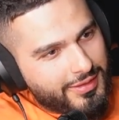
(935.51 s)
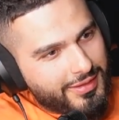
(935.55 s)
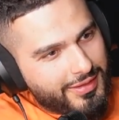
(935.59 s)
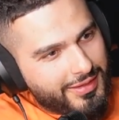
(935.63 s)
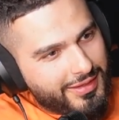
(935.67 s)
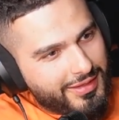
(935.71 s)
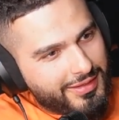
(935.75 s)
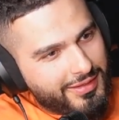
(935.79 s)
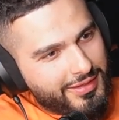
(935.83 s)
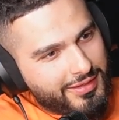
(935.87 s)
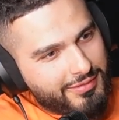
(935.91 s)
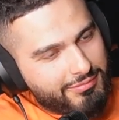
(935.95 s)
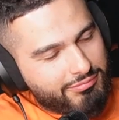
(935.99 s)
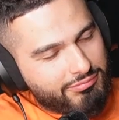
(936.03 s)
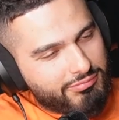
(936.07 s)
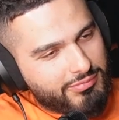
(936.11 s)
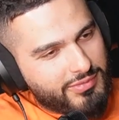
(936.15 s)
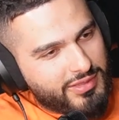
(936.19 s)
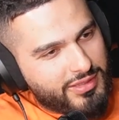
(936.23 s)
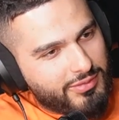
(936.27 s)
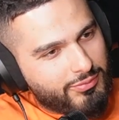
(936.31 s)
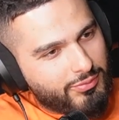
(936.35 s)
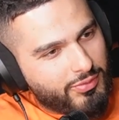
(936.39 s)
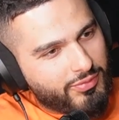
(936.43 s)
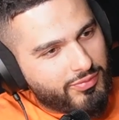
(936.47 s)
and then
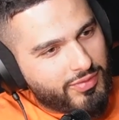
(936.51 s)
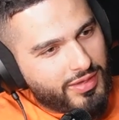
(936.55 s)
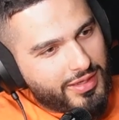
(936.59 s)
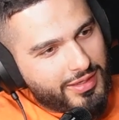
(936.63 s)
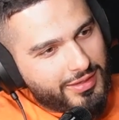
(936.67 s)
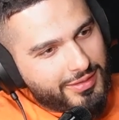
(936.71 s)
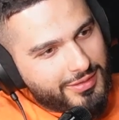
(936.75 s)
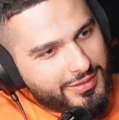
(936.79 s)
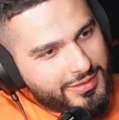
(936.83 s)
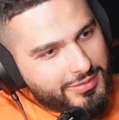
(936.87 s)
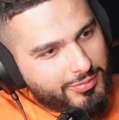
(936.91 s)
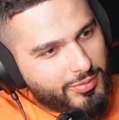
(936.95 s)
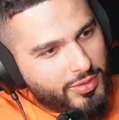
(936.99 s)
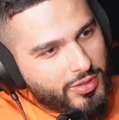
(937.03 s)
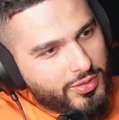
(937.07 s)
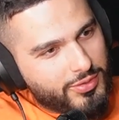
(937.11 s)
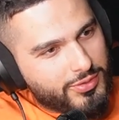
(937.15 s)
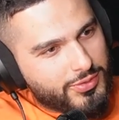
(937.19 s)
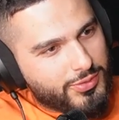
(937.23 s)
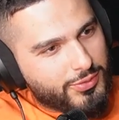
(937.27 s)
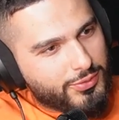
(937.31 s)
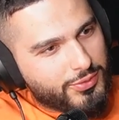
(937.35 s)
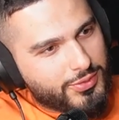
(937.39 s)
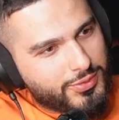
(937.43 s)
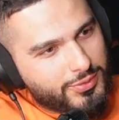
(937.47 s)
eat with like the tomato
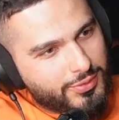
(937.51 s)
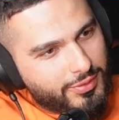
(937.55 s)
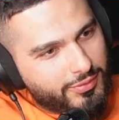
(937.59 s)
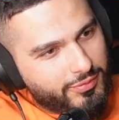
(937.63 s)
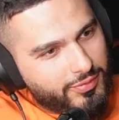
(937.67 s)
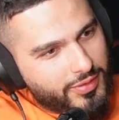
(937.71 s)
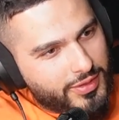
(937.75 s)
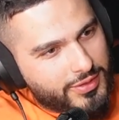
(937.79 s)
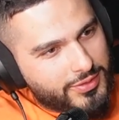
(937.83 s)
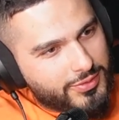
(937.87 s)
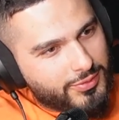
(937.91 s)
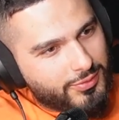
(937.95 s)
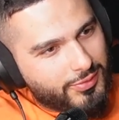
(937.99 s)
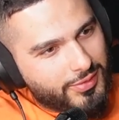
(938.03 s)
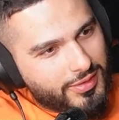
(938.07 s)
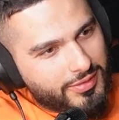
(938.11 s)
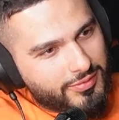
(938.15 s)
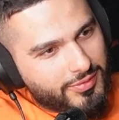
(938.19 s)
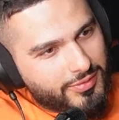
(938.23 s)
sauce or the veg or whatever.